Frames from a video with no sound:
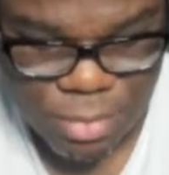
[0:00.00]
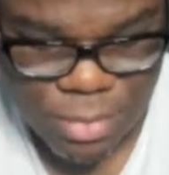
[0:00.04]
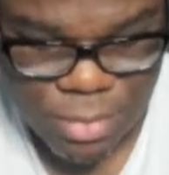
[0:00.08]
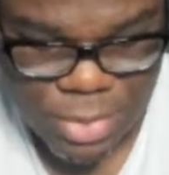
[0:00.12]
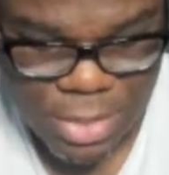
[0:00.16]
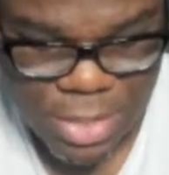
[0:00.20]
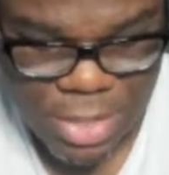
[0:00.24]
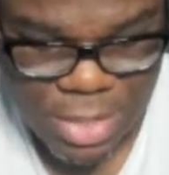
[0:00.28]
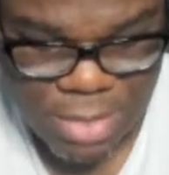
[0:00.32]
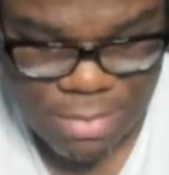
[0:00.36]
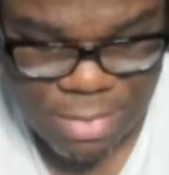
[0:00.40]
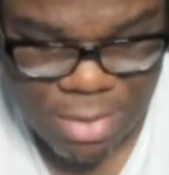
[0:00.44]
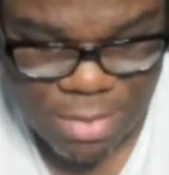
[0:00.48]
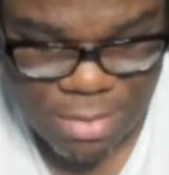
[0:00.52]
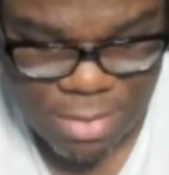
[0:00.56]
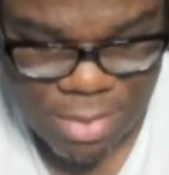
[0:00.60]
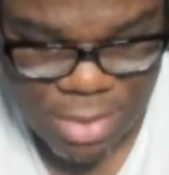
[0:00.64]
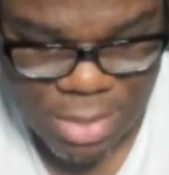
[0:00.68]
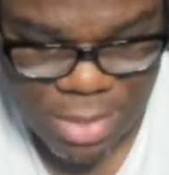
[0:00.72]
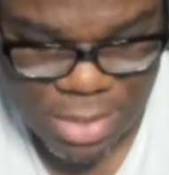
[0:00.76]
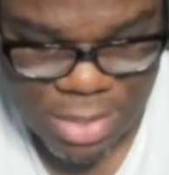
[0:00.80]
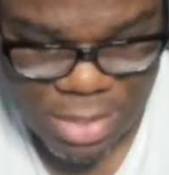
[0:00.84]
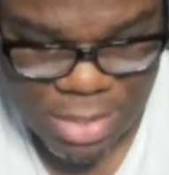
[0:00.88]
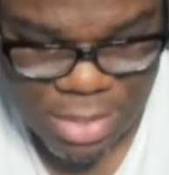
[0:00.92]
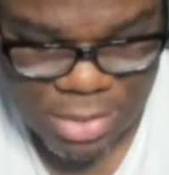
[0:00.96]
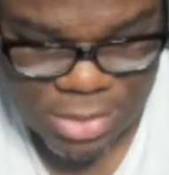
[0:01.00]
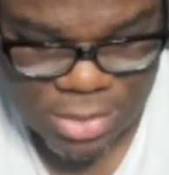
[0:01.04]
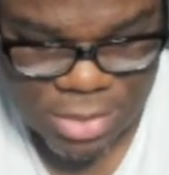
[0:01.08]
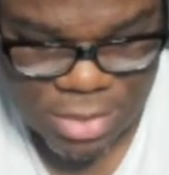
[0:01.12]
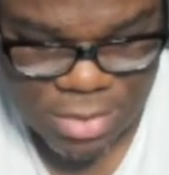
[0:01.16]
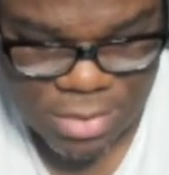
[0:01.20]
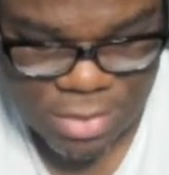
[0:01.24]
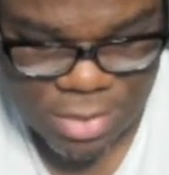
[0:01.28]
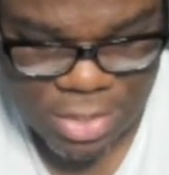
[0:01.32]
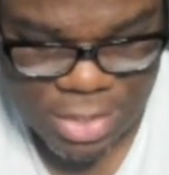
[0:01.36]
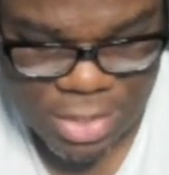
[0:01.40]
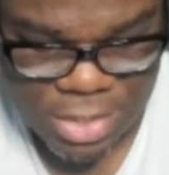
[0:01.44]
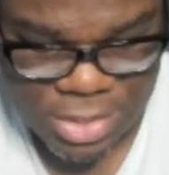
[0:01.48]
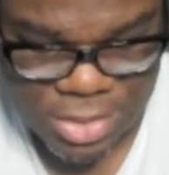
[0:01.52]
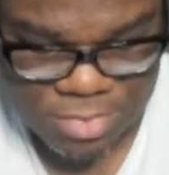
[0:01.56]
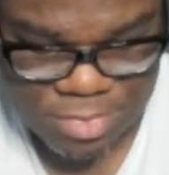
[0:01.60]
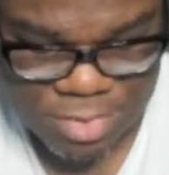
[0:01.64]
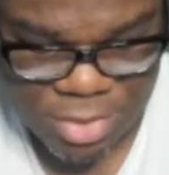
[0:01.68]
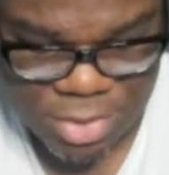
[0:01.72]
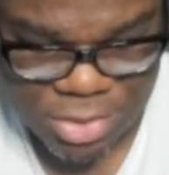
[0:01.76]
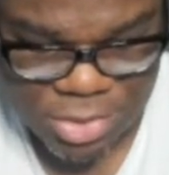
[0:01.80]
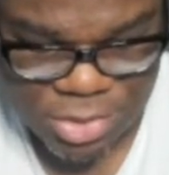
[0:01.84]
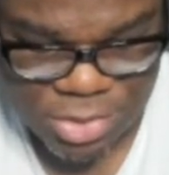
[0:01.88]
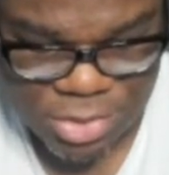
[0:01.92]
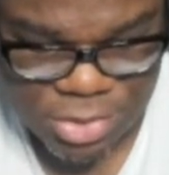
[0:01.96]
Damn, man, I'm looking at all these old ass
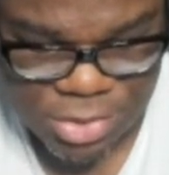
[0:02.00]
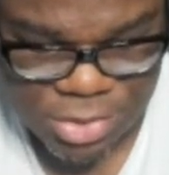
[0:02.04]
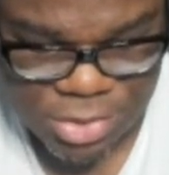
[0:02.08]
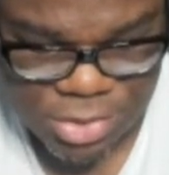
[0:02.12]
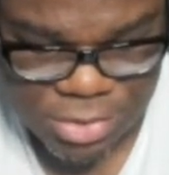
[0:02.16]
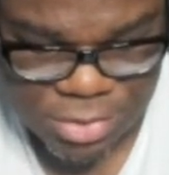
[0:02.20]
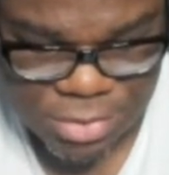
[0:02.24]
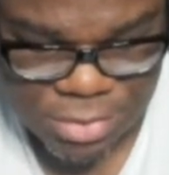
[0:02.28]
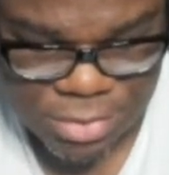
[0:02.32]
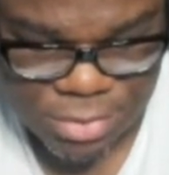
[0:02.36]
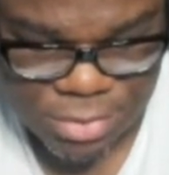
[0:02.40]
pictures.